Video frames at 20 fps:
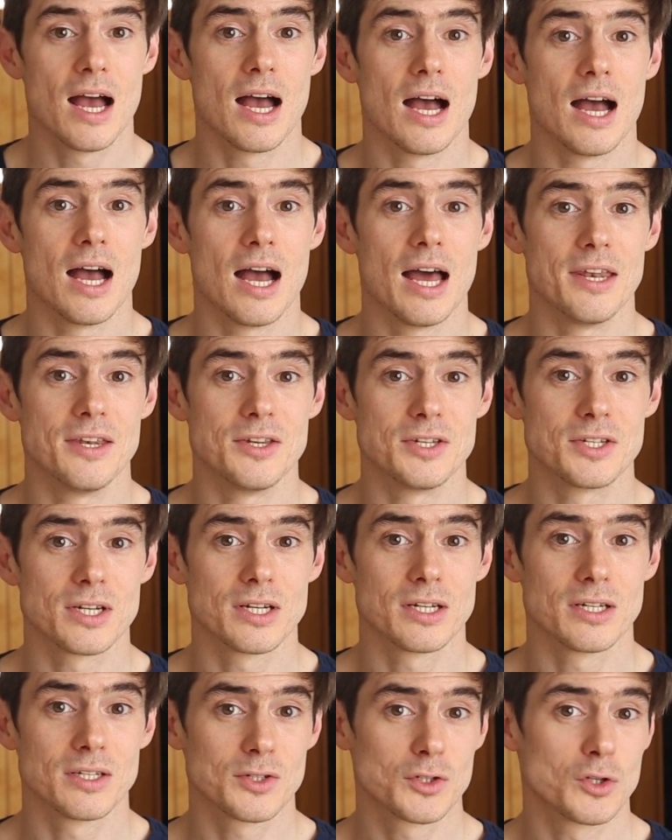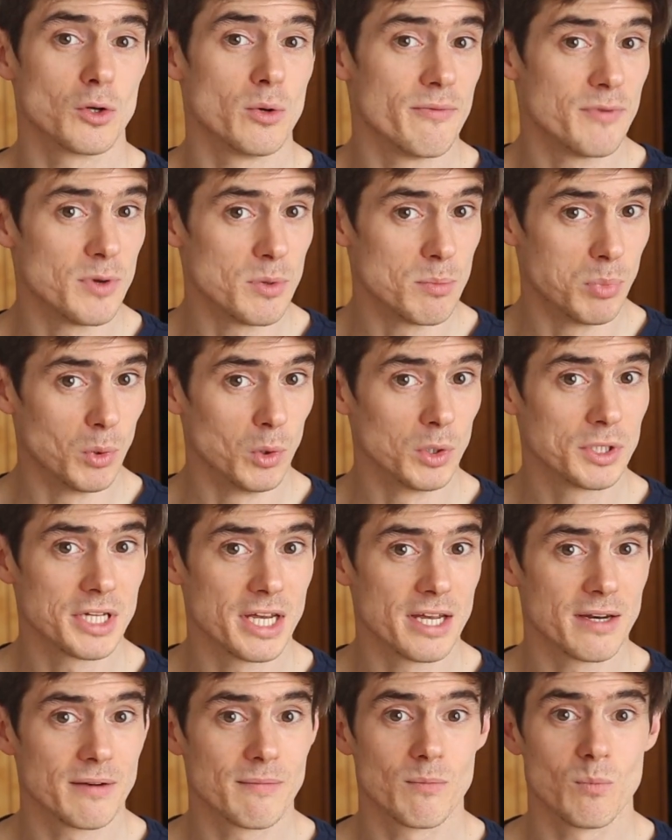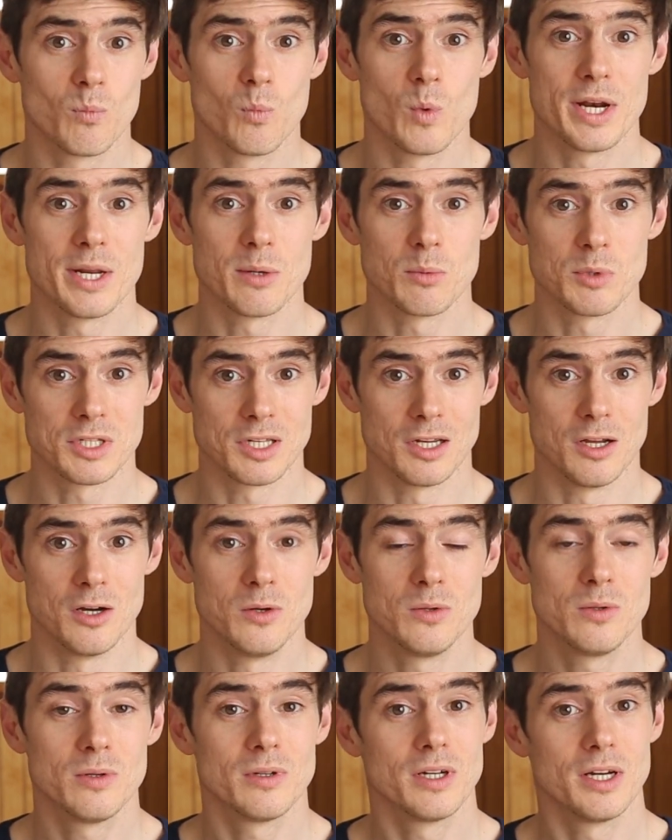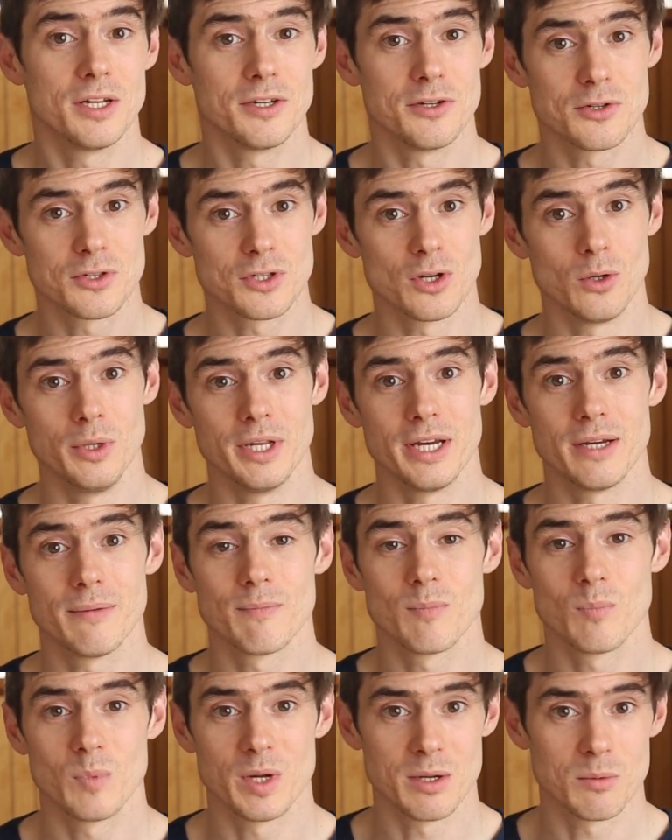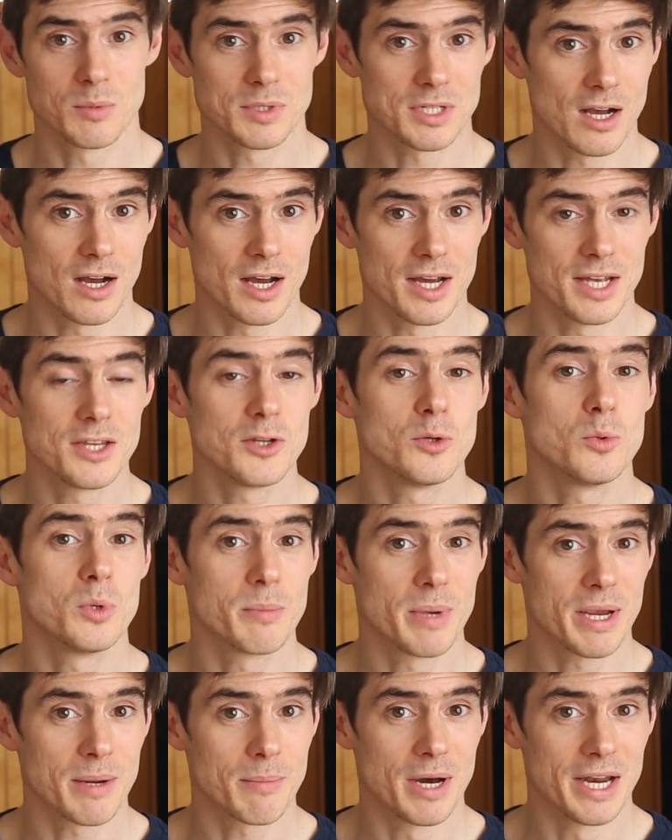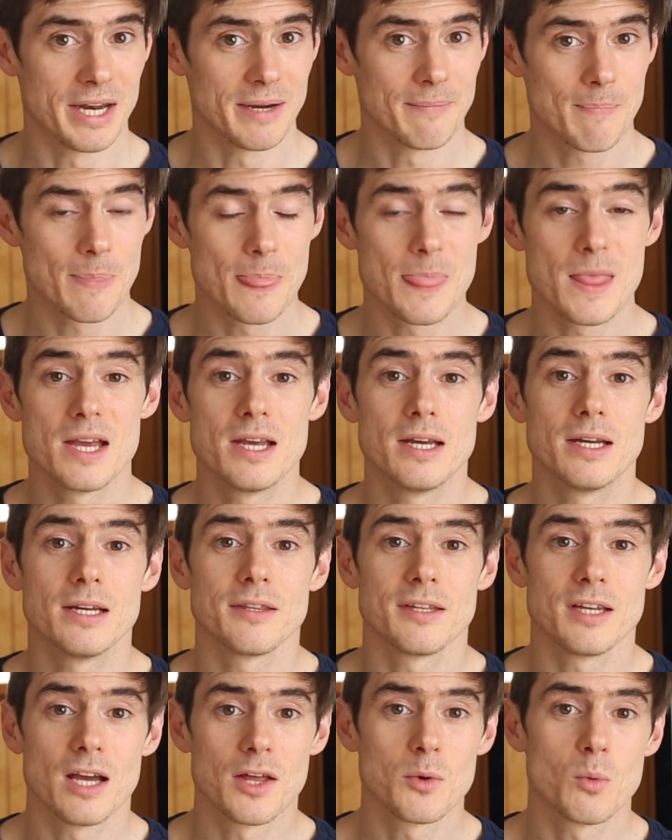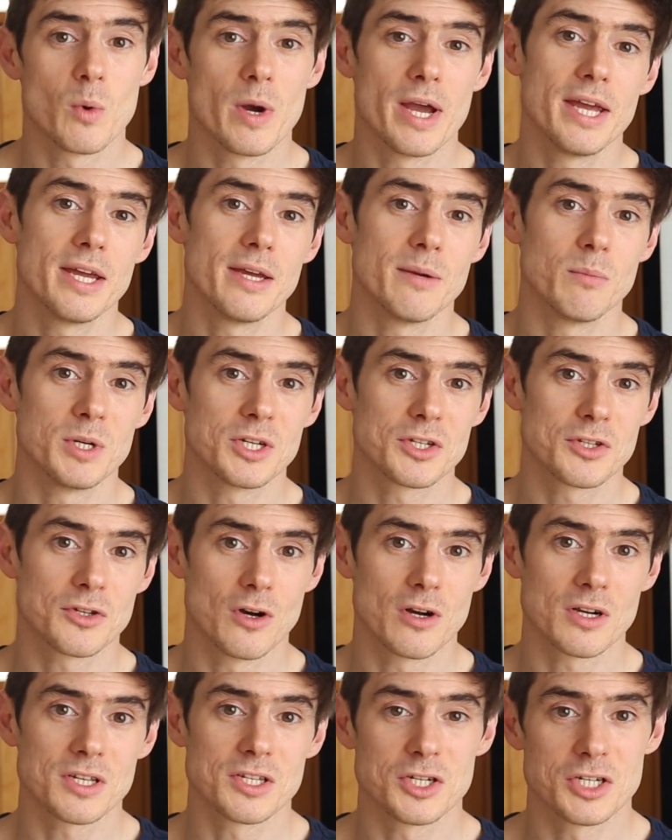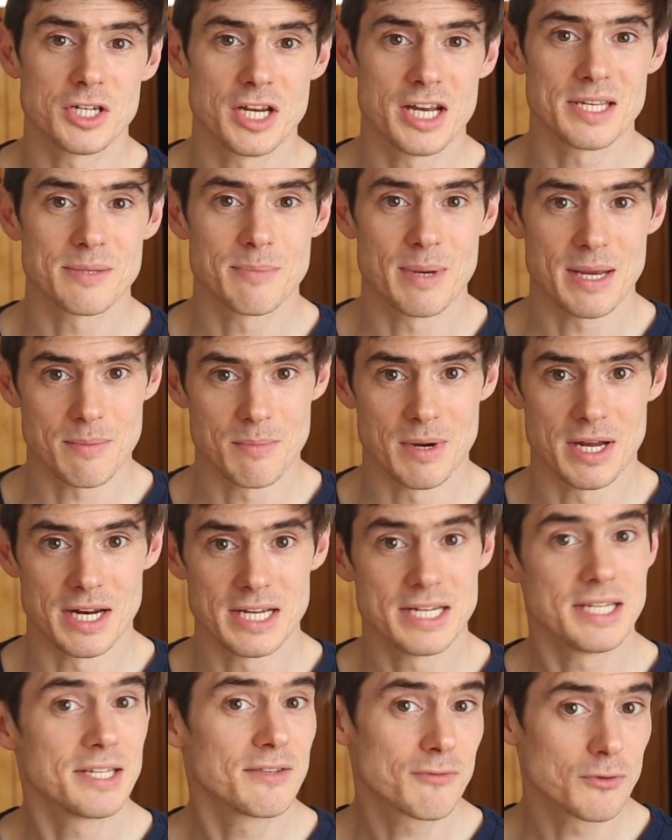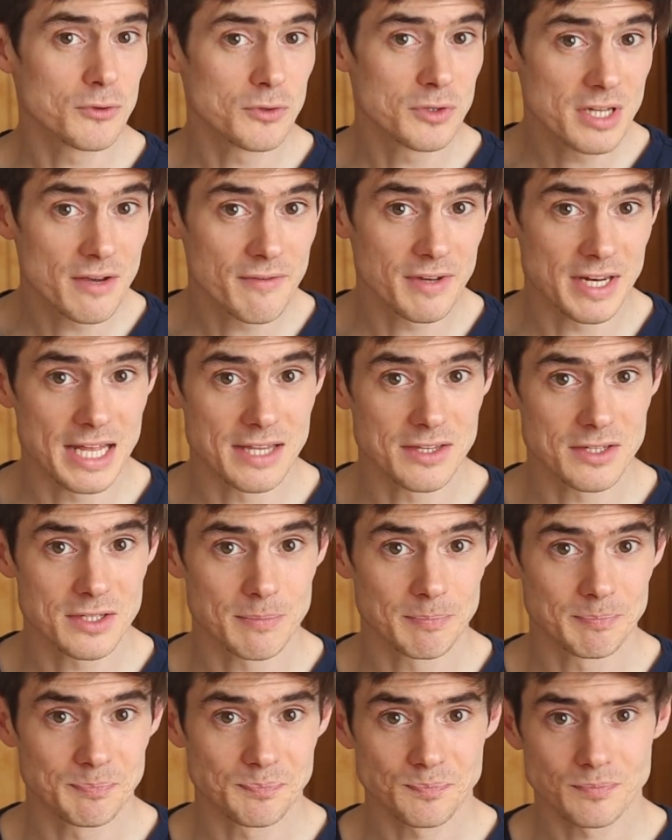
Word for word: And so if you bought it when it was low and you sold it when it was high, you would make money. The other way in which stocks and shares make money is through dividends.